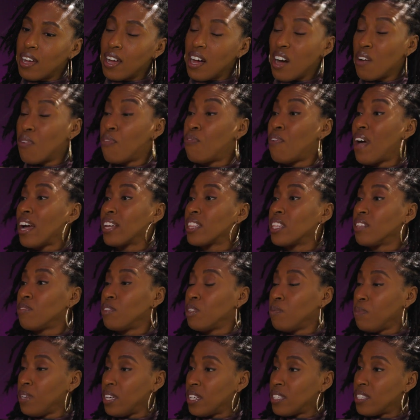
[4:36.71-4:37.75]

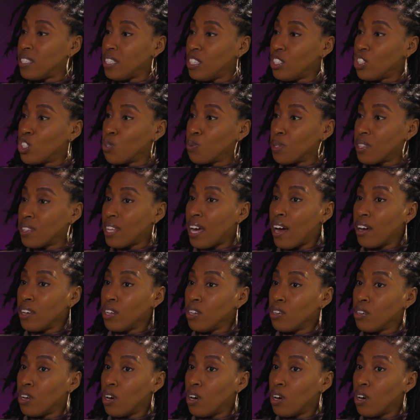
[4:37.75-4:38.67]
effectively be a teacher without